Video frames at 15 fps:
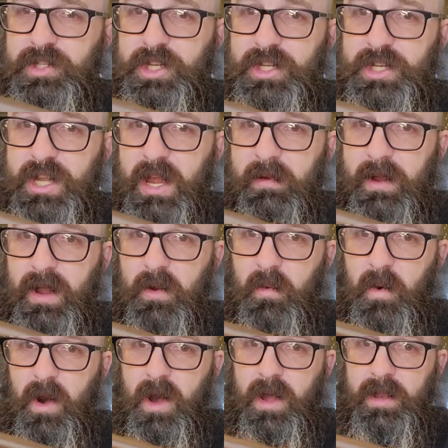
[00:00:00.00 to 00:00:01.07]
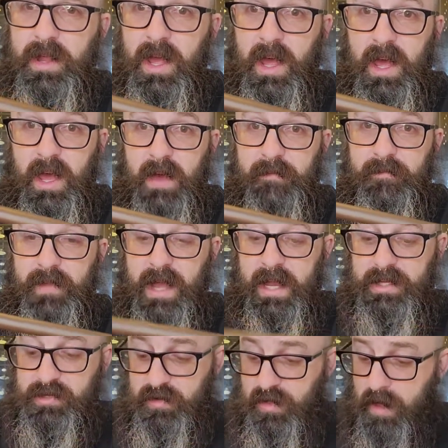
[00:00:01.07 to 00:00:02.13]
generic wand of
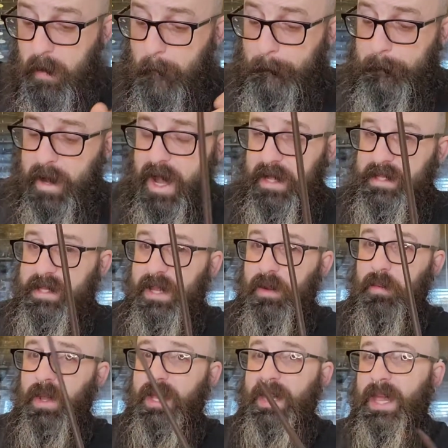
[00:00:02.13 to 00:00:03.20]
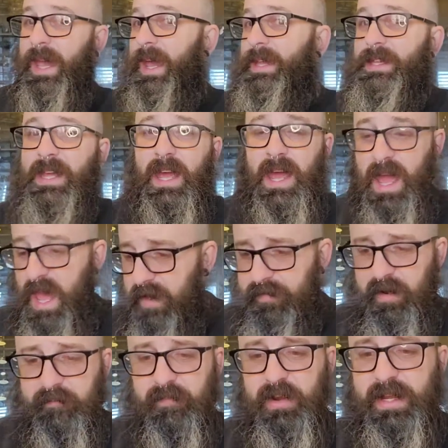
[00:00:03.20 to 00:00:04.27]
Nigel. But we can't
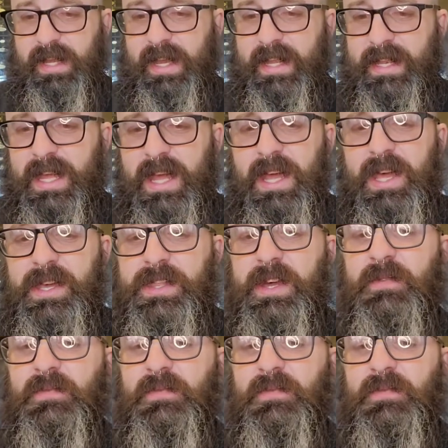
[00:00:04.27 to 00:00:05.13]
ever forget that